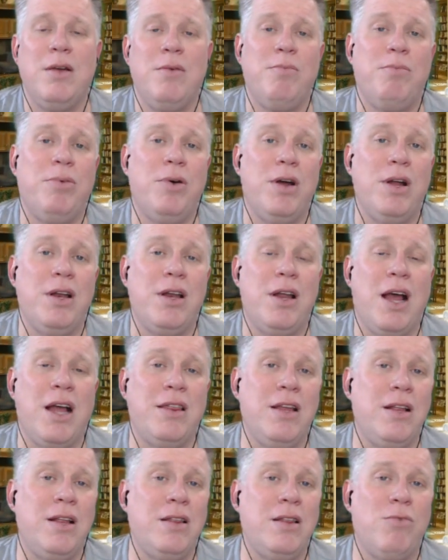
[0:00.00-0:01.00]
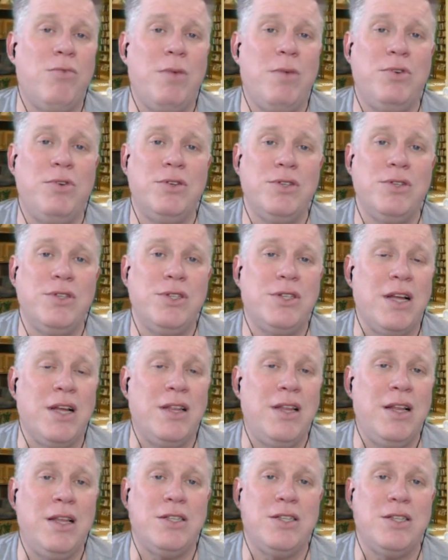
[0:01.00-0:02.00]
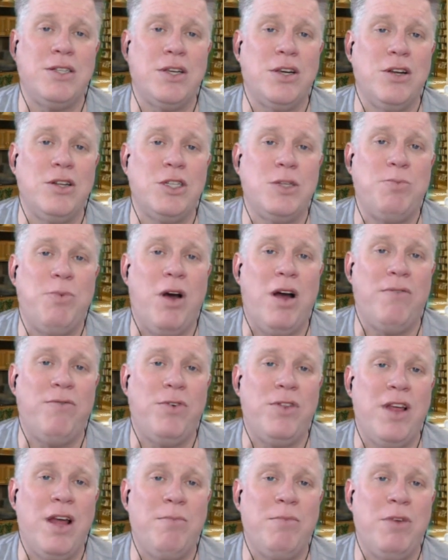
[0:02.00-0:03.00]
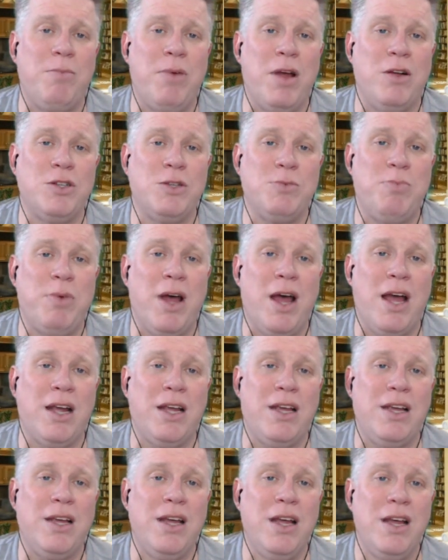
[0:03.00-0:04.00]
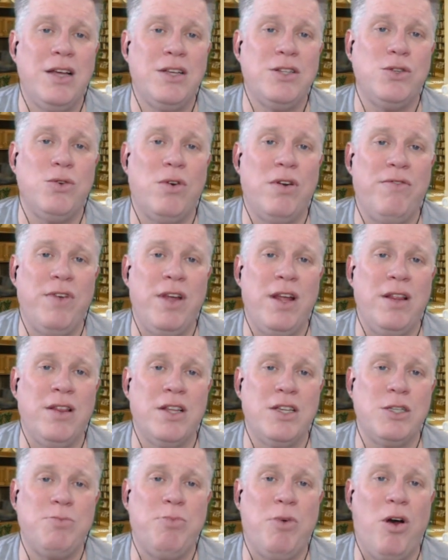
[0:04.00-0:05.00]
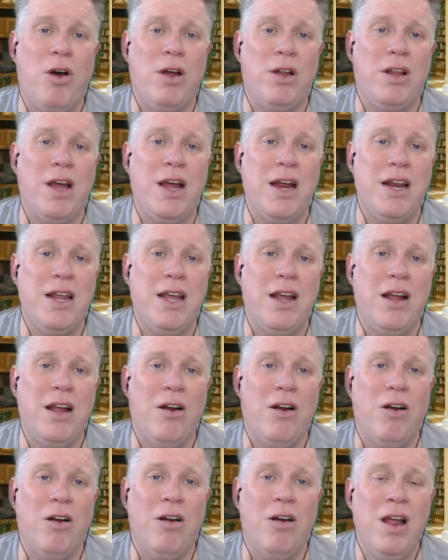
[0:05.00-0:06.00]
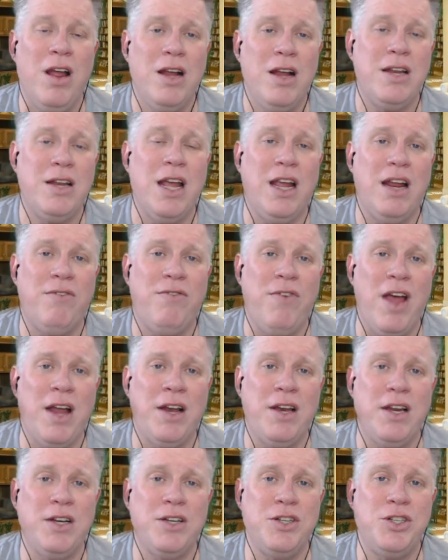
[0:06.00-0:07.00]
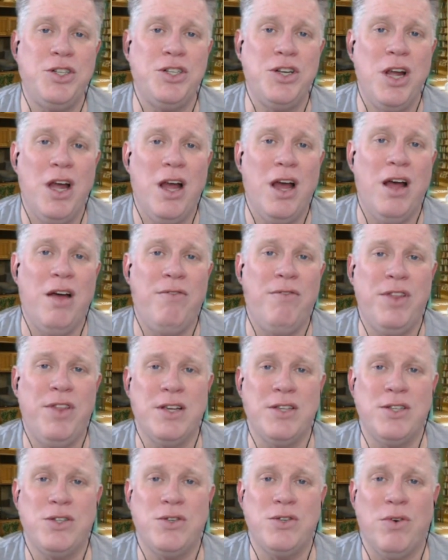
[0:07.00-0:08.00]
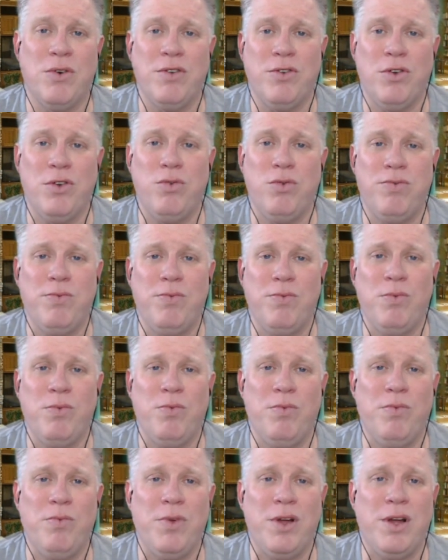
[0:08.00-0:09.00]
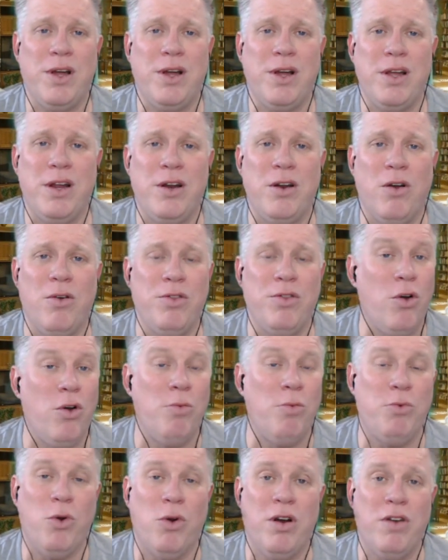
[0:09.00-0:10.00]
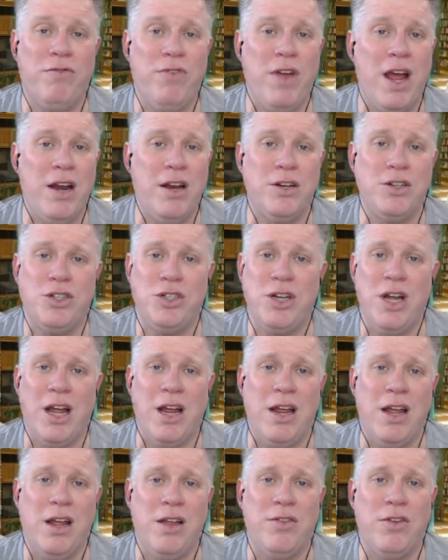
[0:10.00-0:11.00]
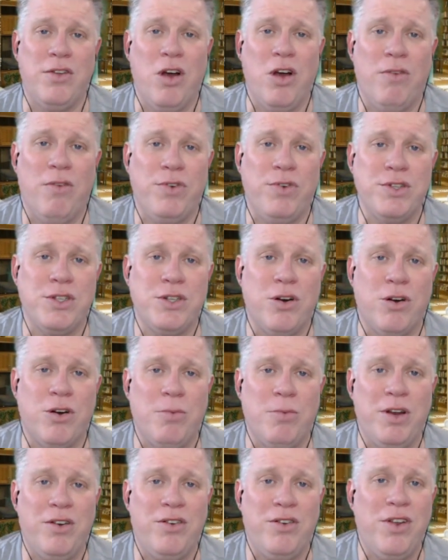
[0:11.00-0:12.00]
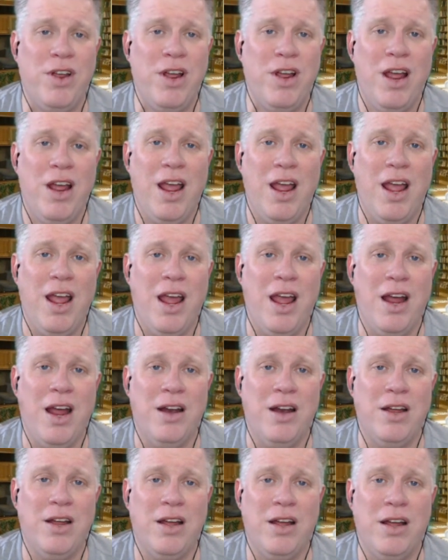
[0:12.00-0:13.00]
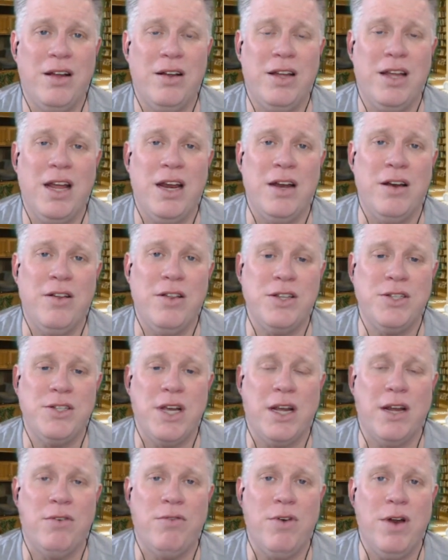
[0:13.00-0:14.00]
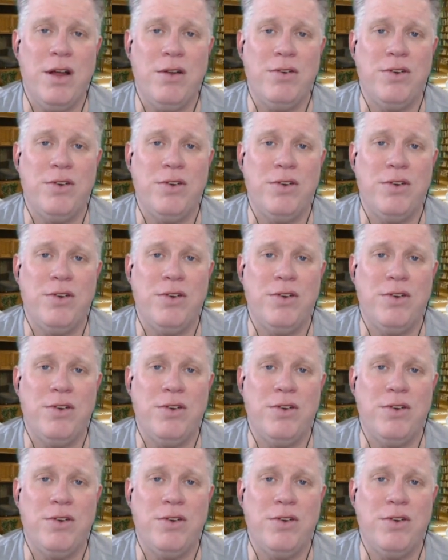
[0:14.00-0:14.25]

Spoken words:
but I think the Rebels, I think this is a good spot for them to bounce back sort of in the spotlight here, take advantage of this sort of, the home court advantage in the conference tournament and get into the second round.